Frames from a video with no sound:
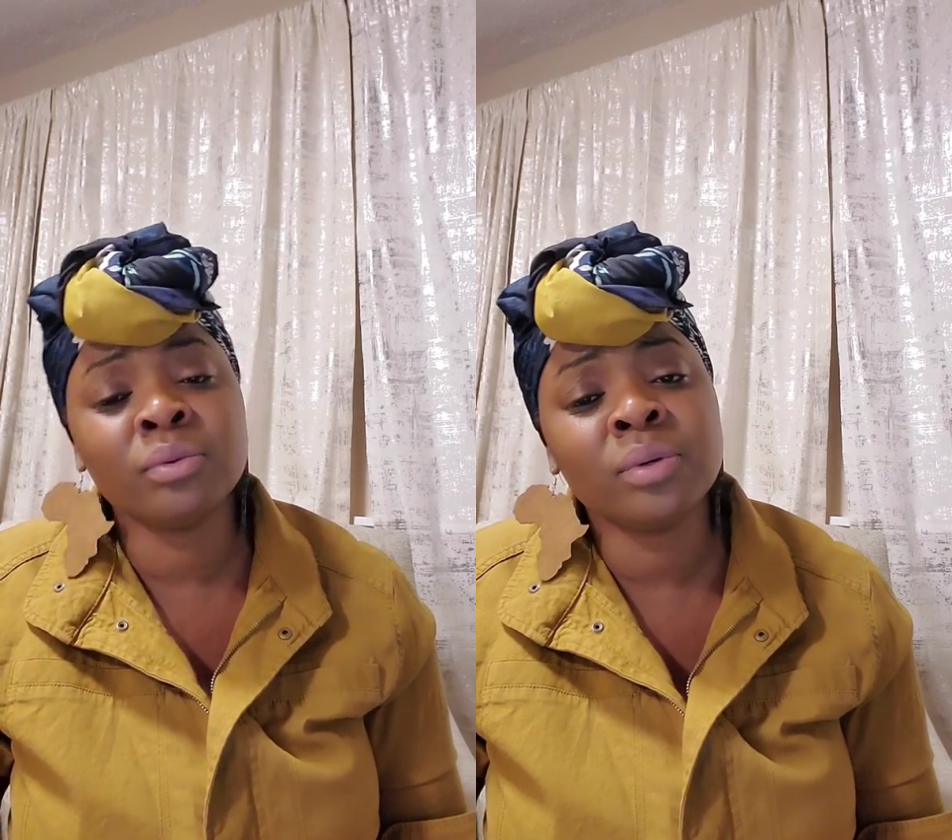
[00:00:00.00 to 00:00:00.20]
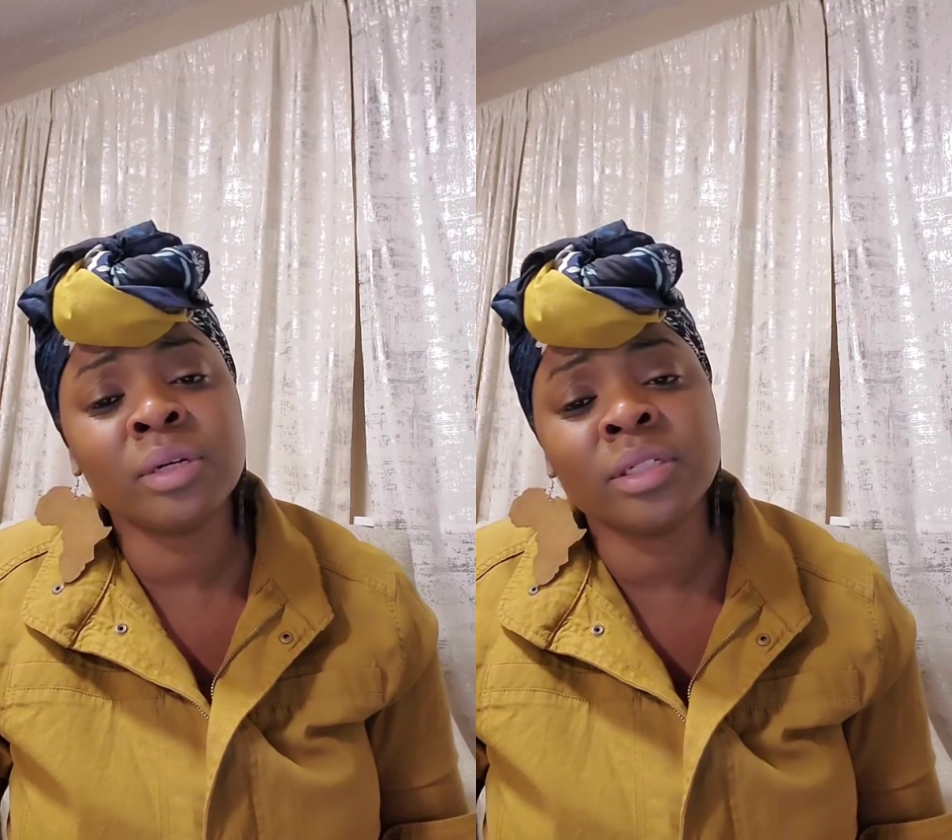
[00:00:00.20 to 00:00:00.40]

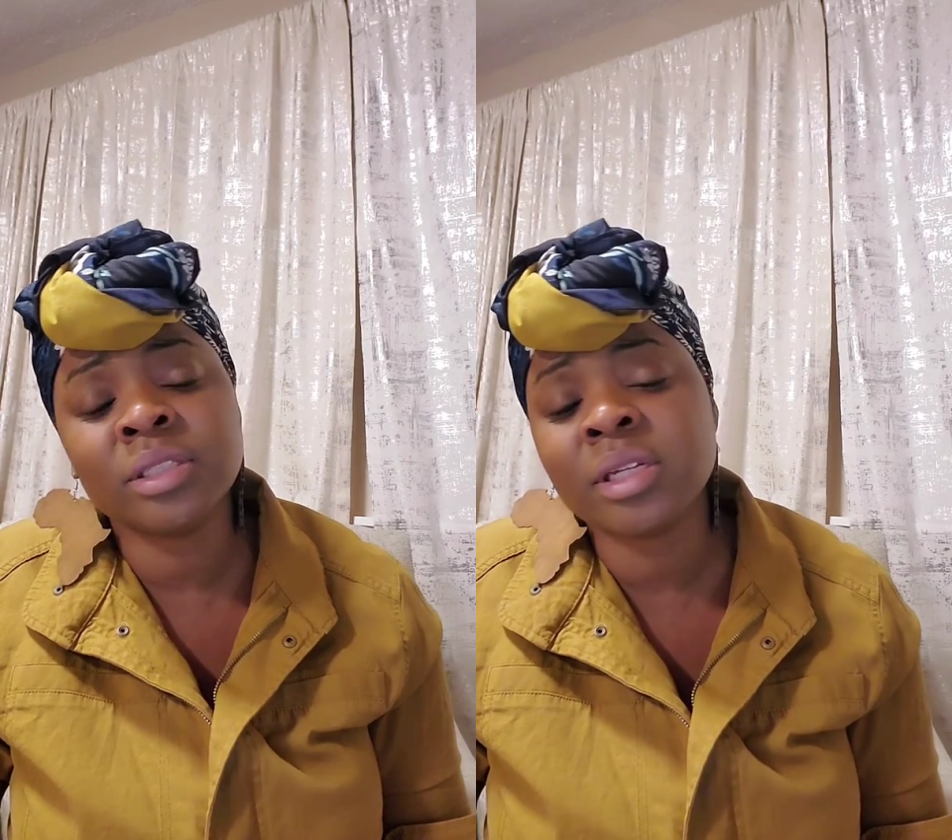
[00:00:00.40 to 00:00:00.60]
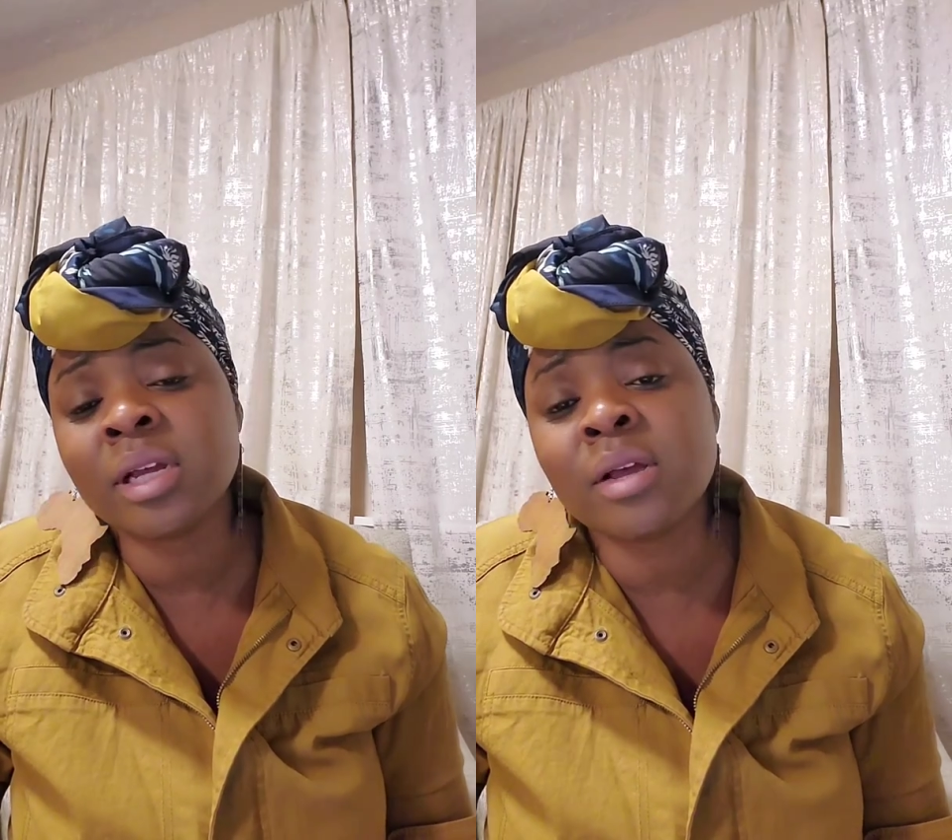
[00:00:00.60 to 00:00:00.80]
to
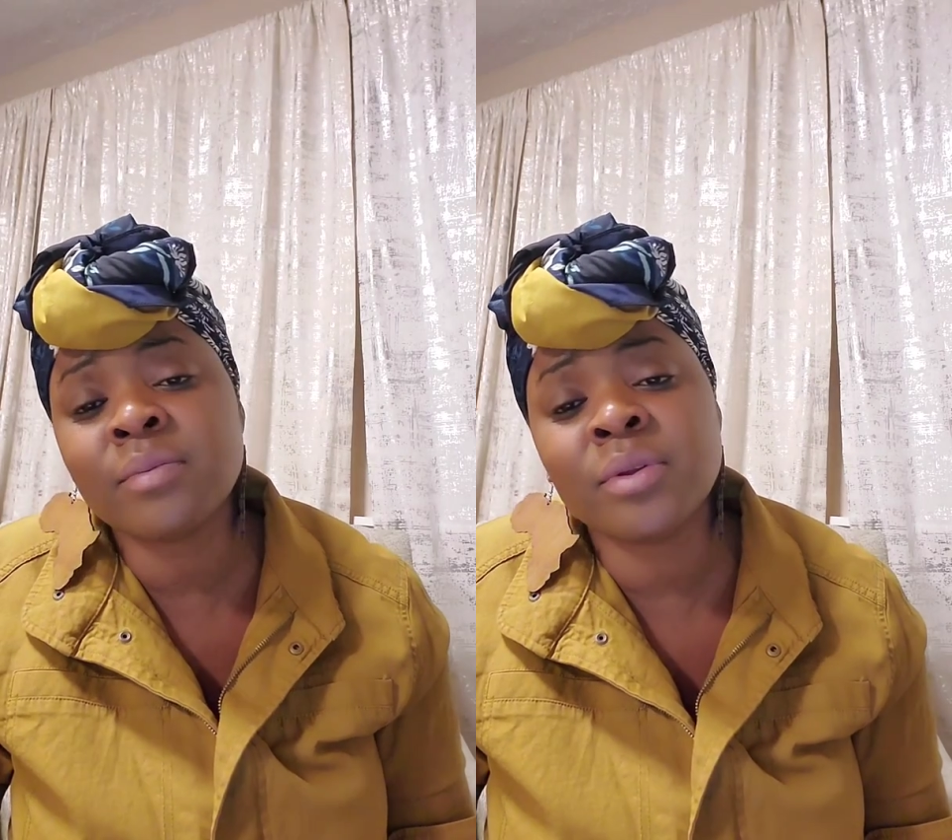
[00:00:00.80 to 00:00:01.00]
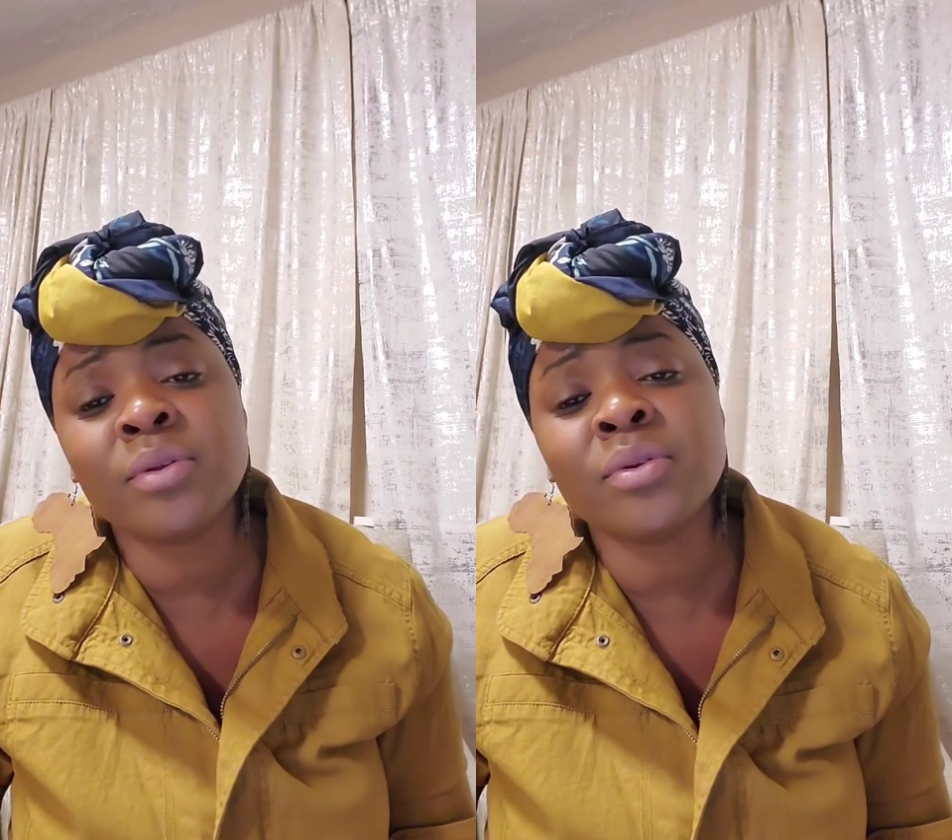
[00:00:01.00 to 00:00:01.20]

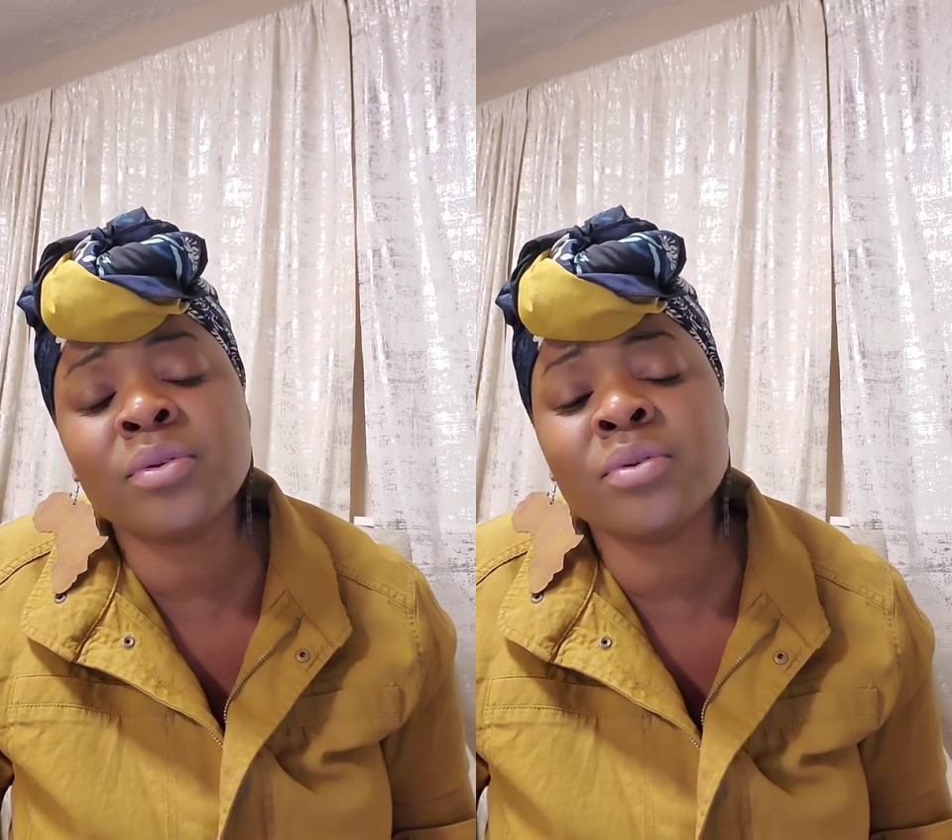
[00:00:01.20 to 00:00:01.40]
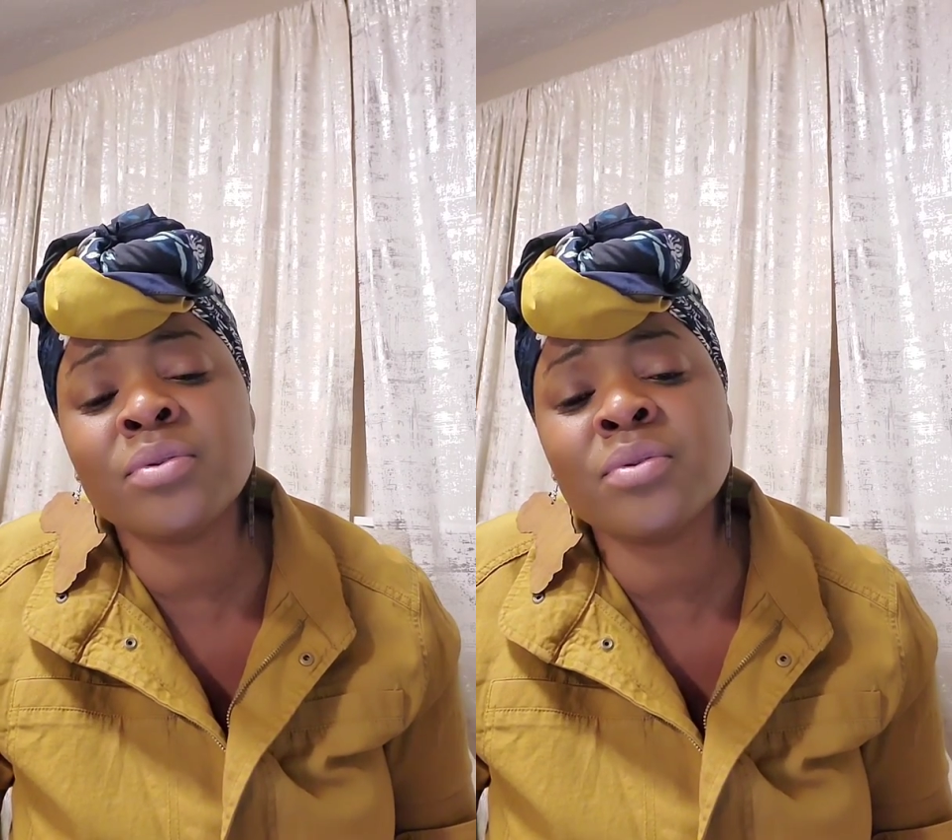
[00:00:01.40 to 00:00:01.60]
worship
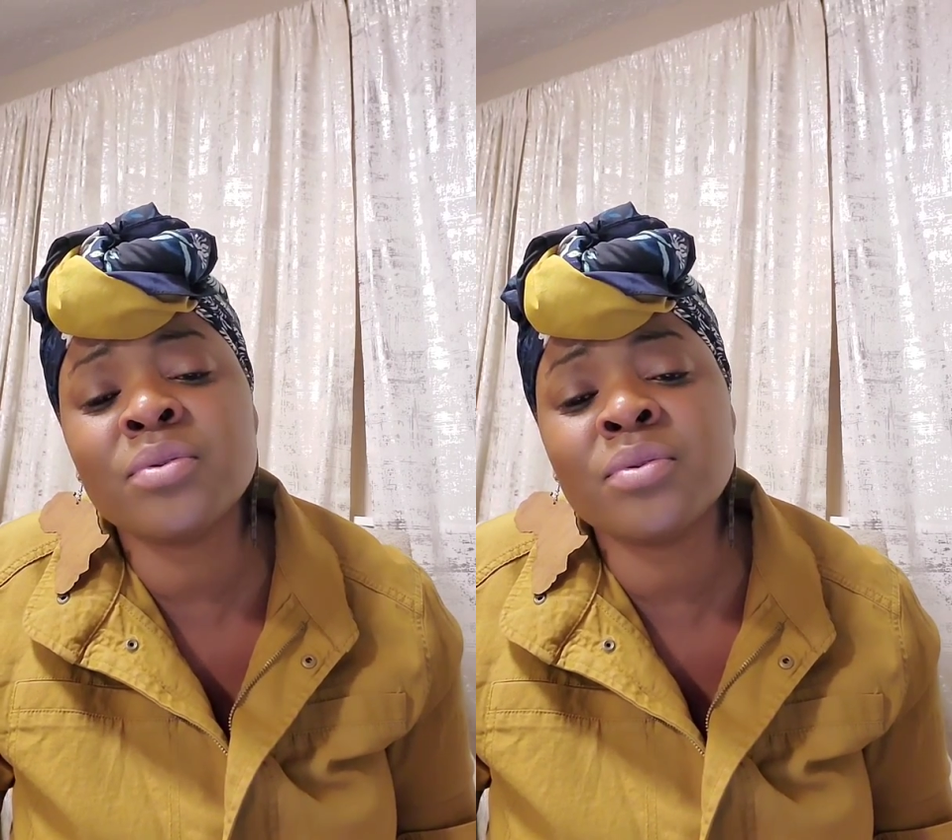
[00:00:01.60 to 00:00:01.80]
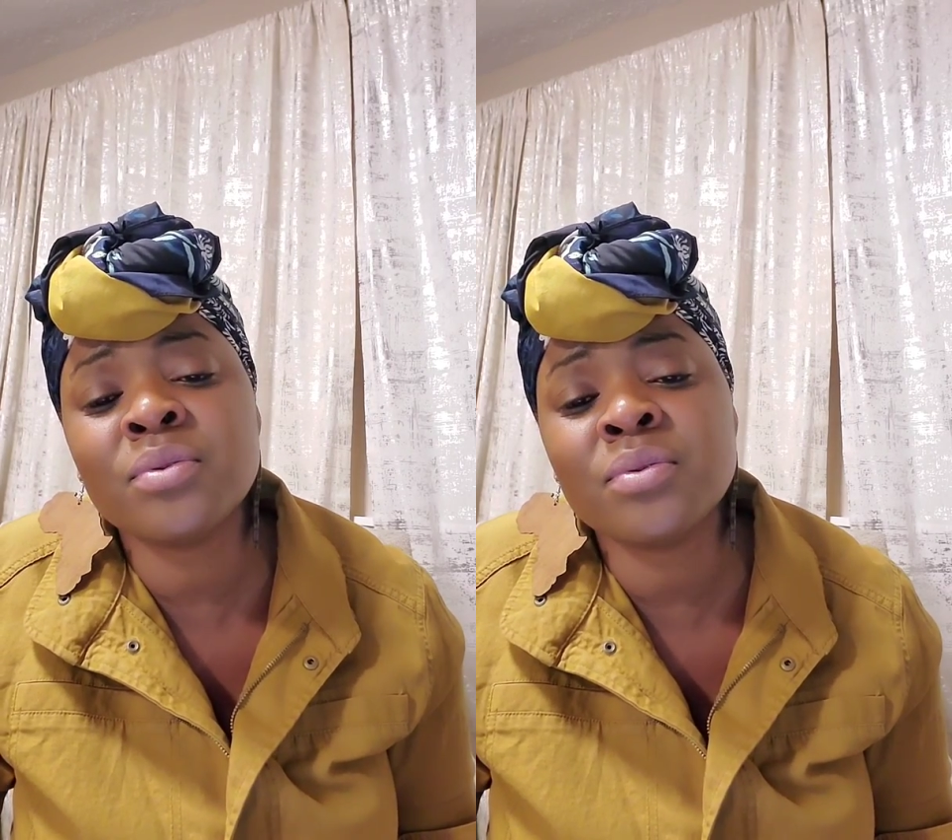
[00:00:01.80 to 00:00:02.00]

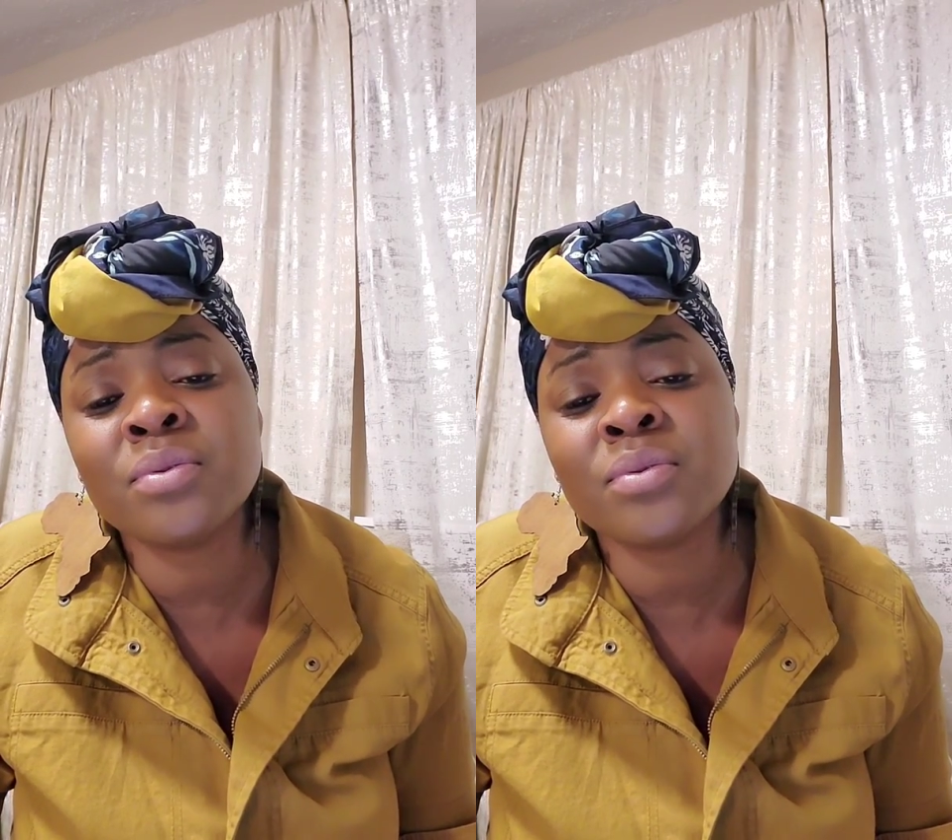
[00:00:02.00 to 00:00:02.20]
you